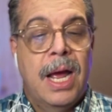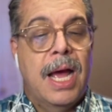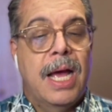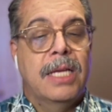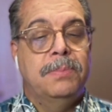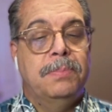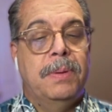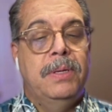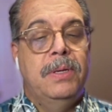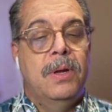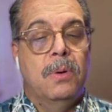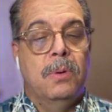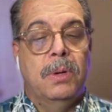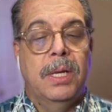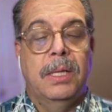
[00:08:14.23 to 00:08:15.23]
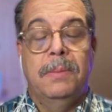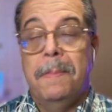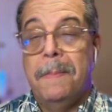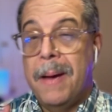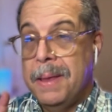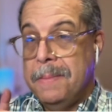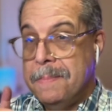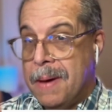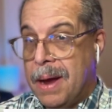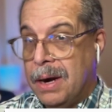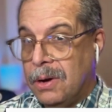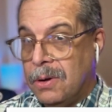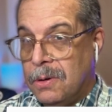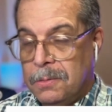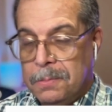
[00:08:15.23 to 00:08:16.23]
as per noted by
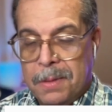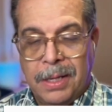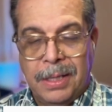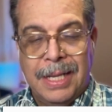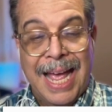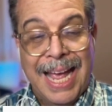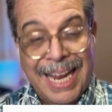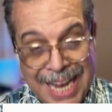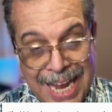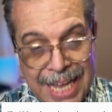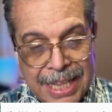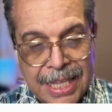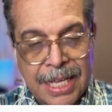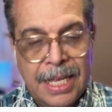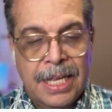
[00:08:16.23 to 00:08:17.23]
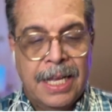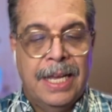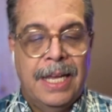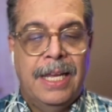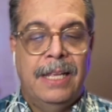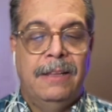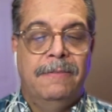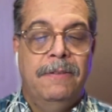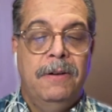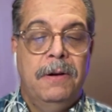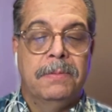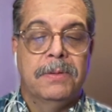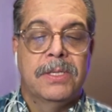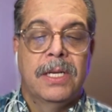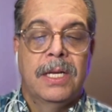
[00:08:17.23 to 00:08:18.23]
Mark Gurman again in
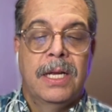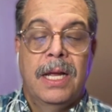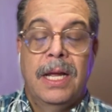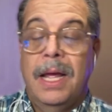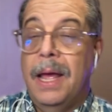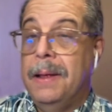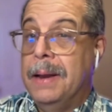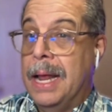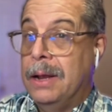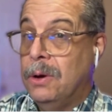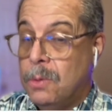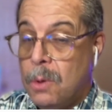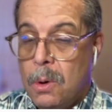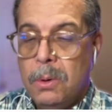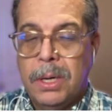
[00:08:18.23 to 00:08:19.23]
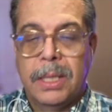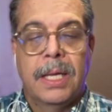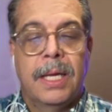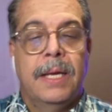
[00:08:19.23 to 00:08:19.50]
first, and I quote,